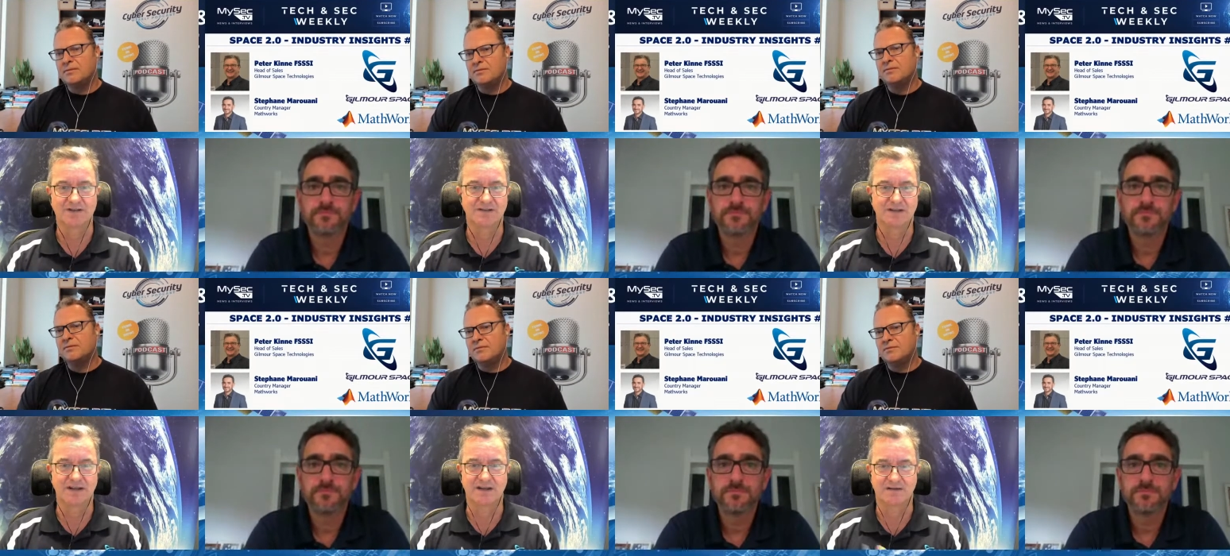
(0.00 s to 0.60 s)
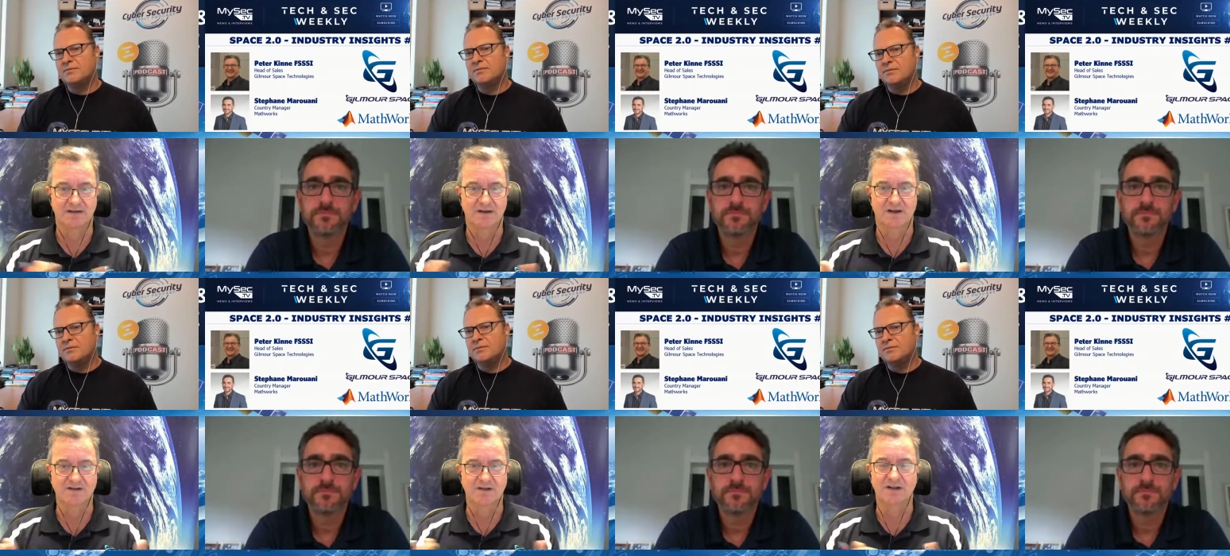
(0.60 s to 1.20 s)
Speaker 1: see uh,
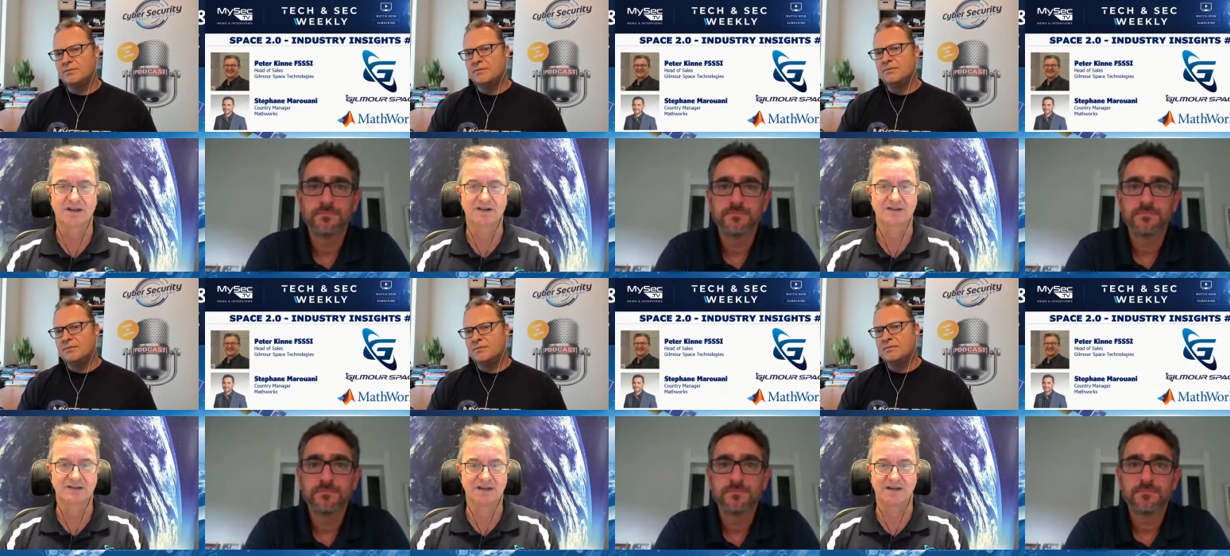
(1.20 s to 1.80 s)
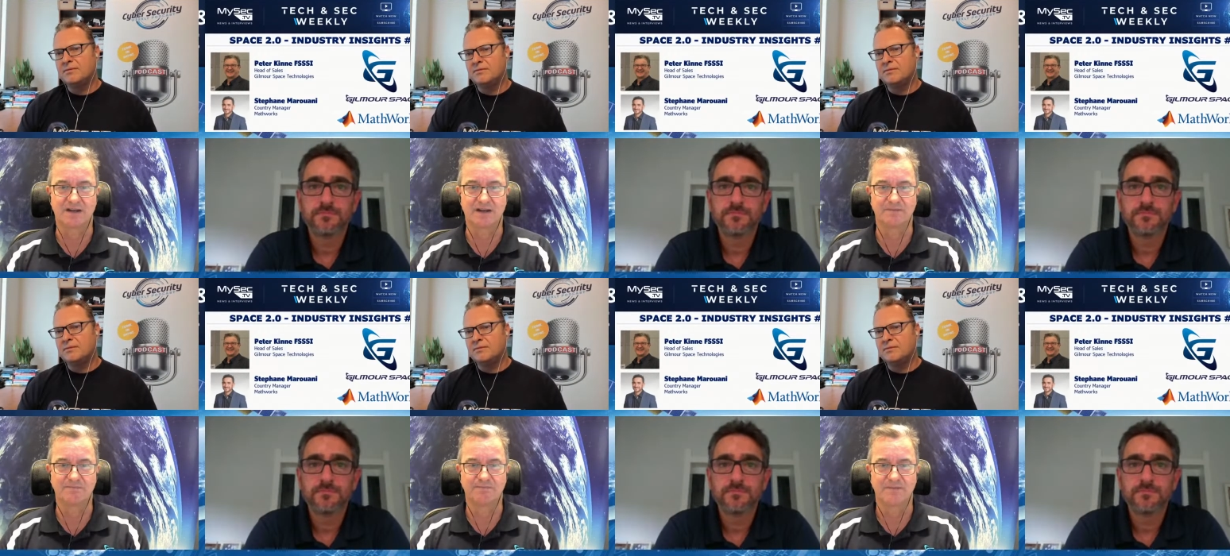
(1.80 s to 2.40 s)
certainly going to see
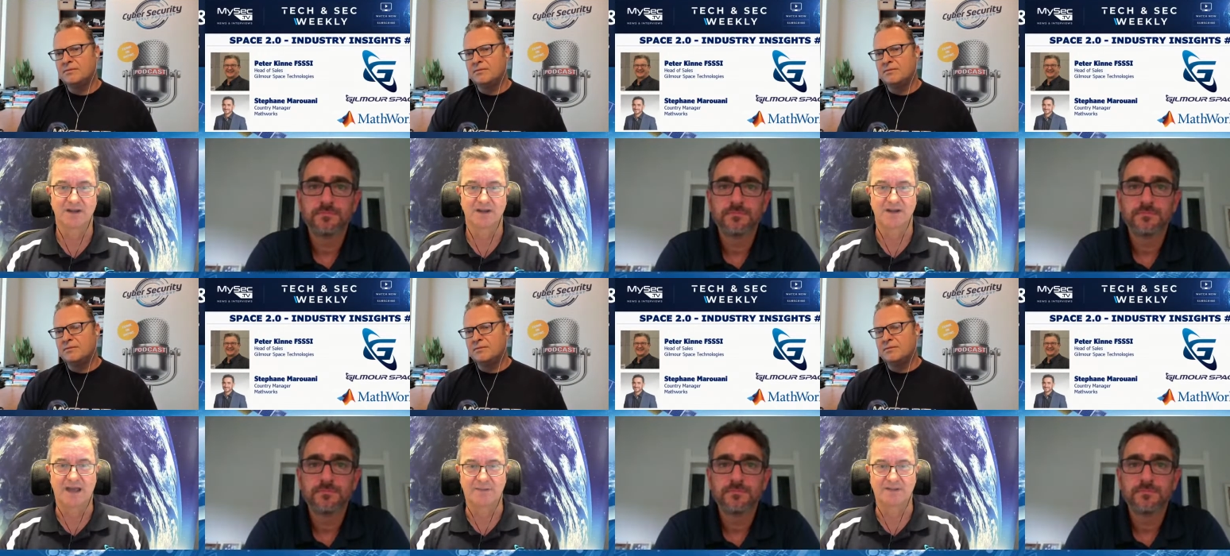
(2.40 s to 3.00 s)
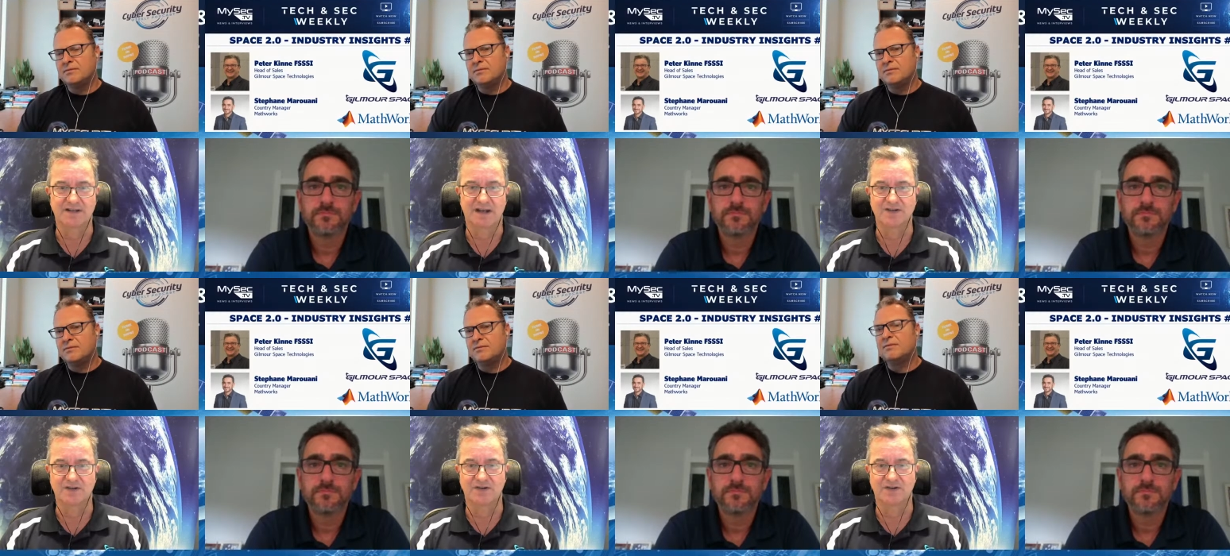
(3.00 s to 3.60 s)
um,
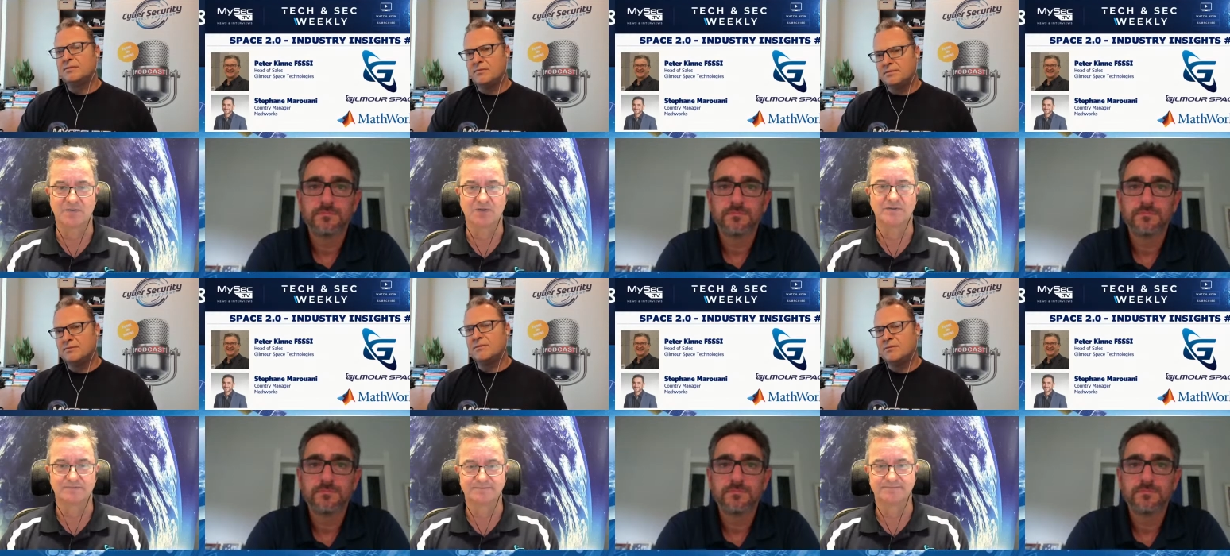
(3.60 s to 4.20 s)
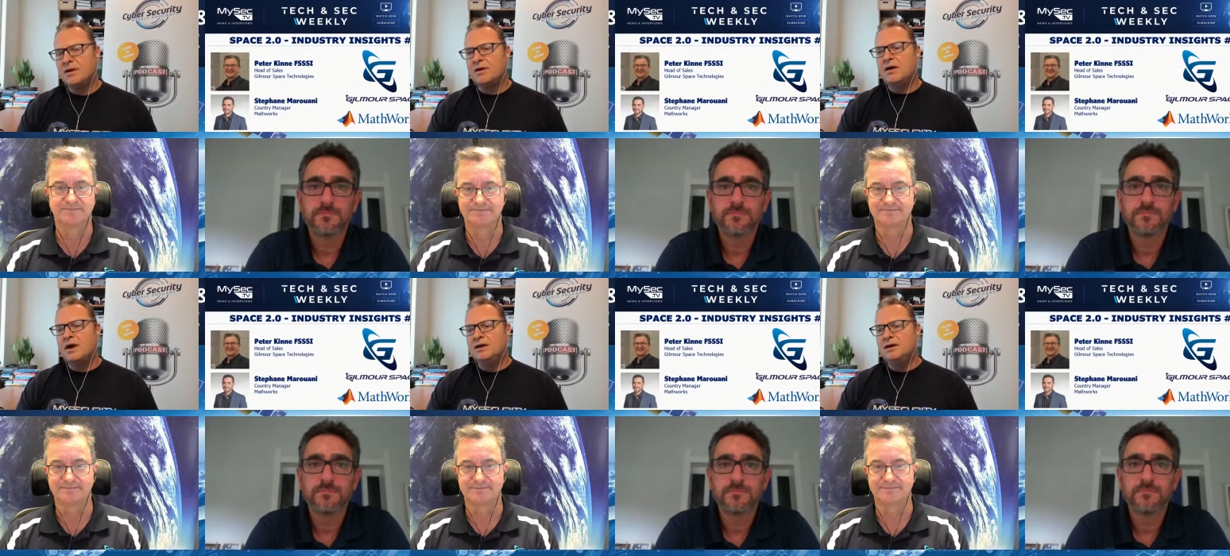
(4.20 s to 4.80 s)
habitation on the moon.
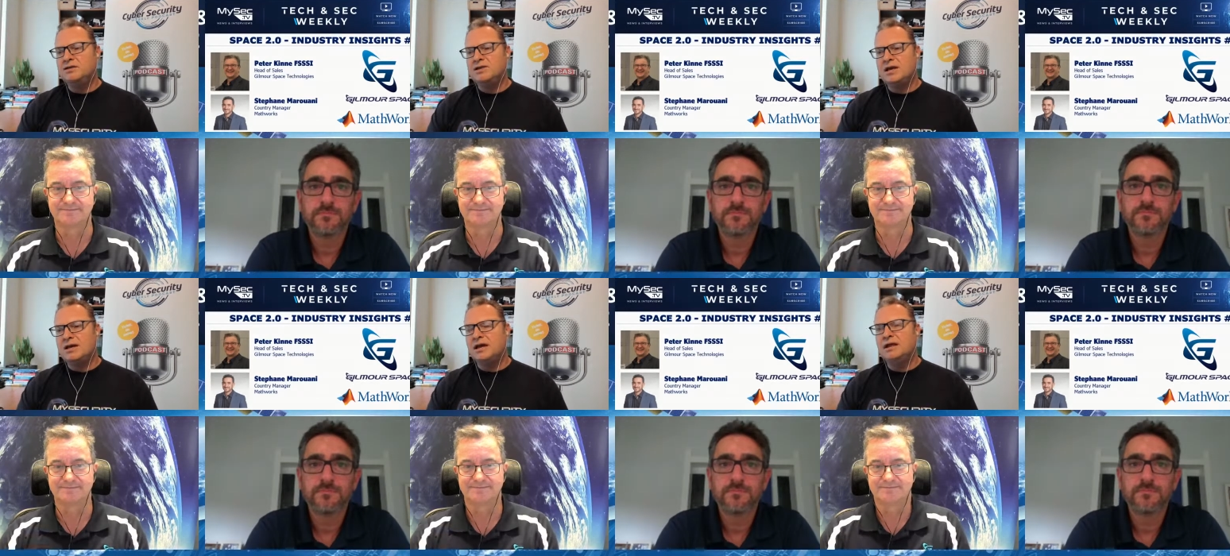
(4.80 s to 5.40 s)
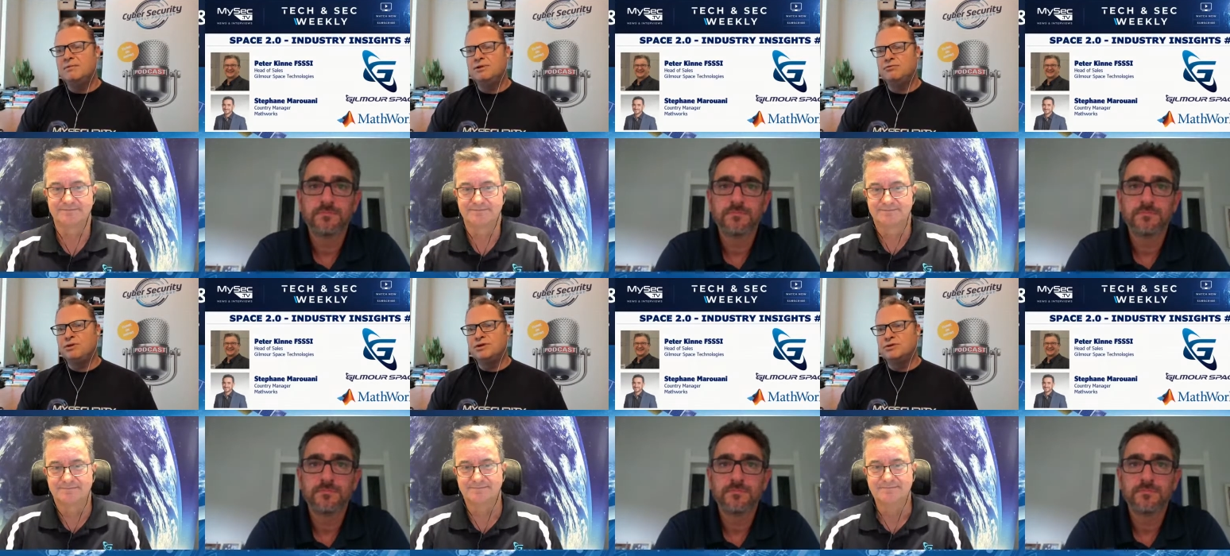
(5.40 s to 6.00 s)
Speaker 2: And it is that unlimited
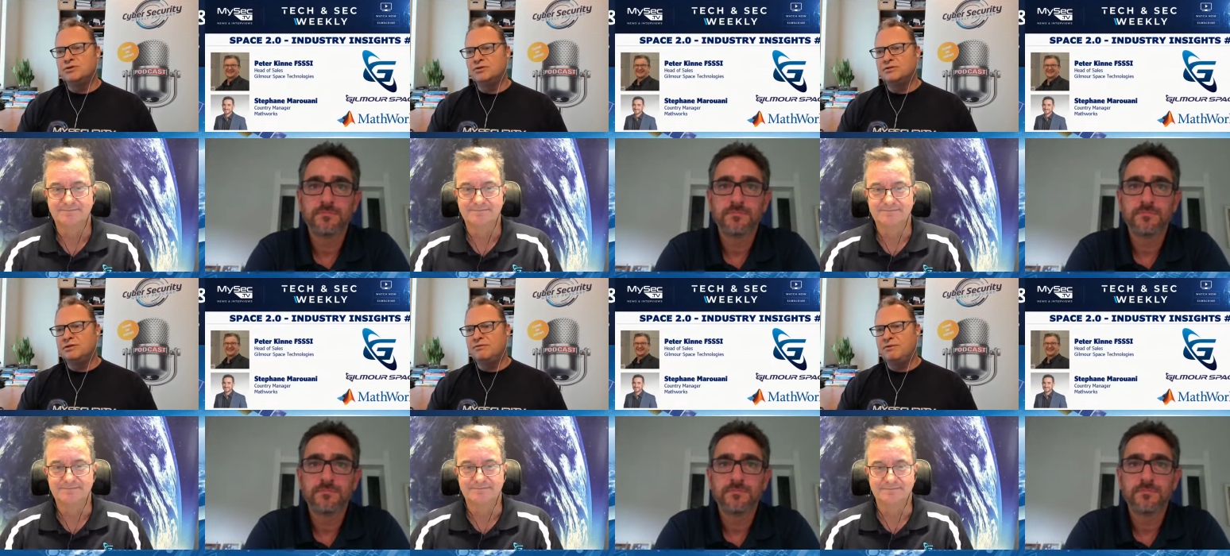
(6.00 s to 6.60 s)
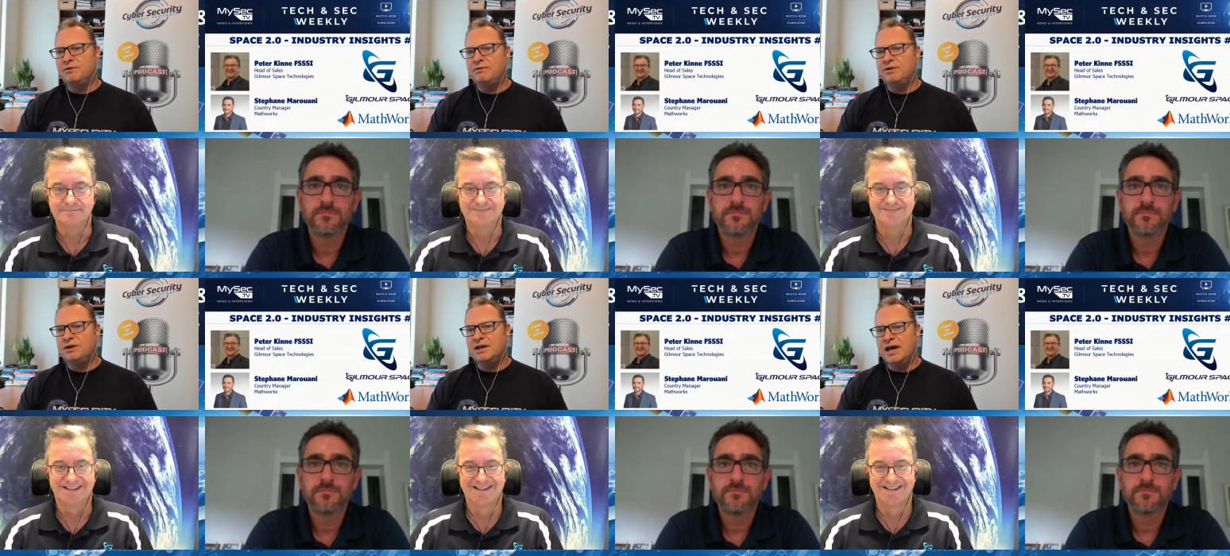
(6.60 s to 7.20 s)
resource. If, we, if
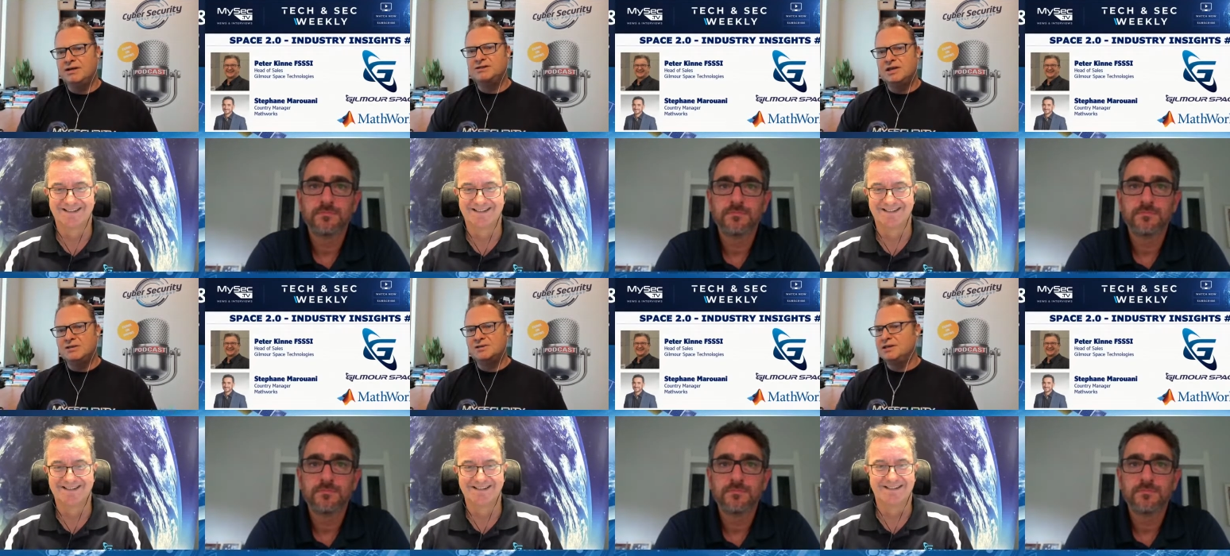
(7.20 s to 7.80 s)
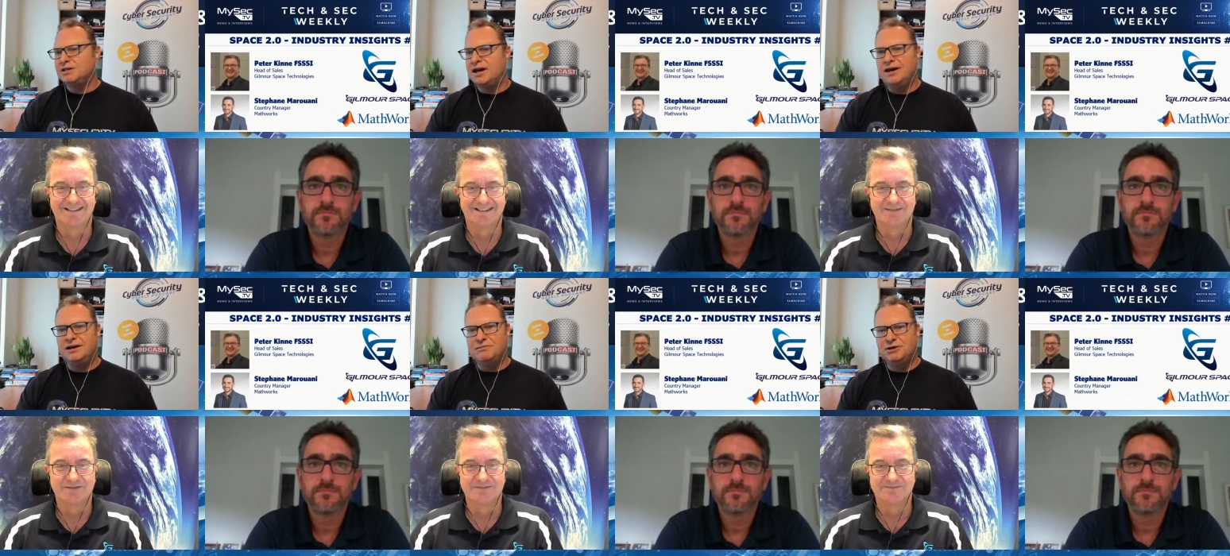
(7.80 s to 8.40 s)
you can access the
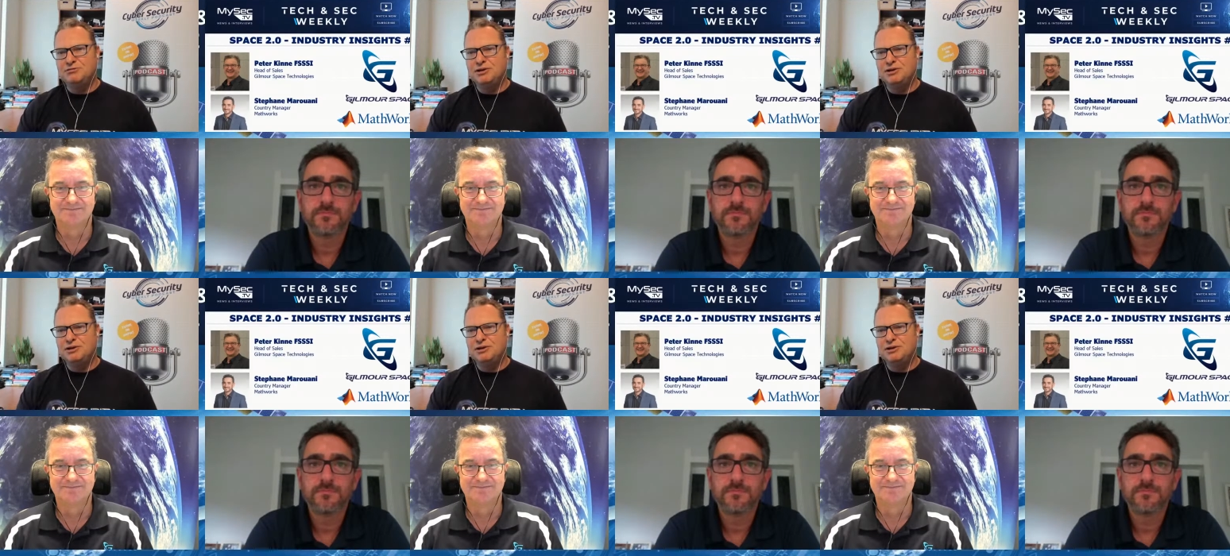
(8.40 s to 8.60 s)
unlimited